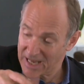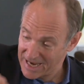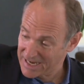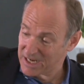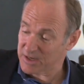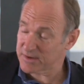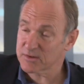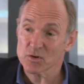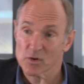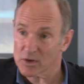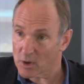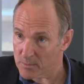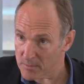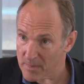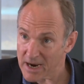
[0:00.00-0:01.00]
I can store it
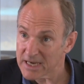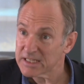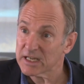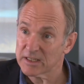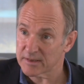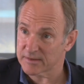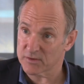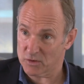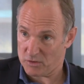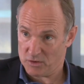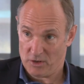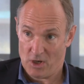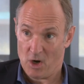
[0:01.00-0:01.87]
on my data store,